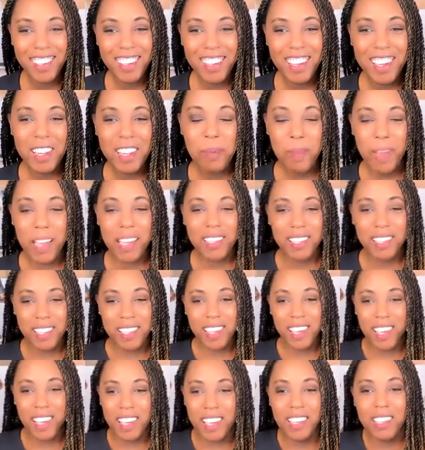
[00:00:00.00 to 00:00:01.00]
And it makes
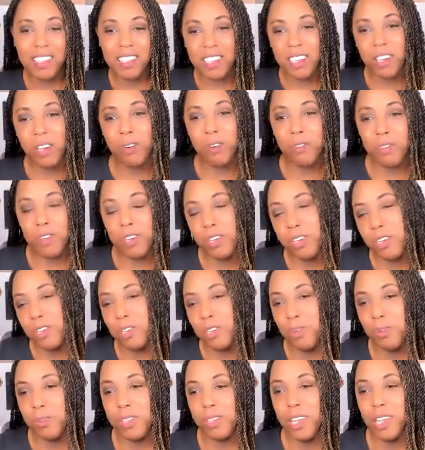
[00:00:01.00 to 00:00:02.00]
it easier for you to
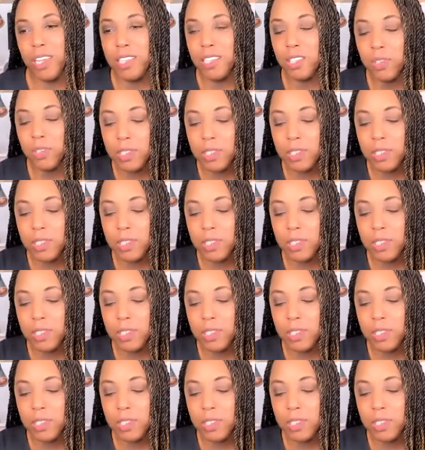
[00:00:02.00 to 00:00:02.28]
do things.